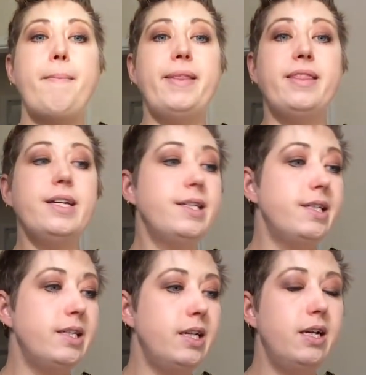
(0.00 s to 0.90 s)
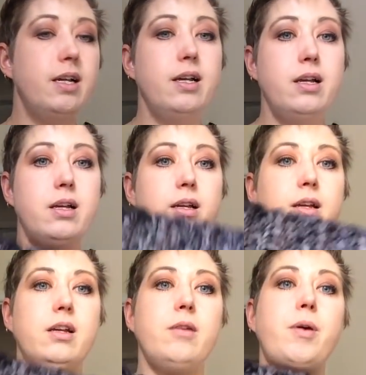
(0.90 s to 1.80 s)
but this
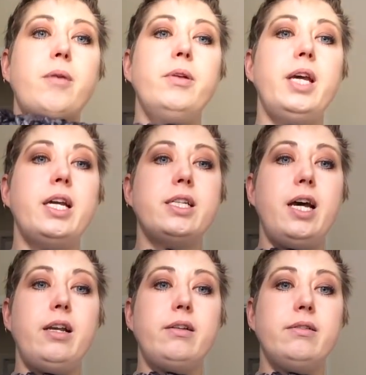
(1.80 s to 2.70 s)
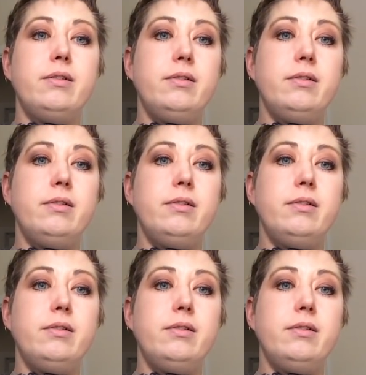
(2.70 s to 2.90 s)
you'll probably get done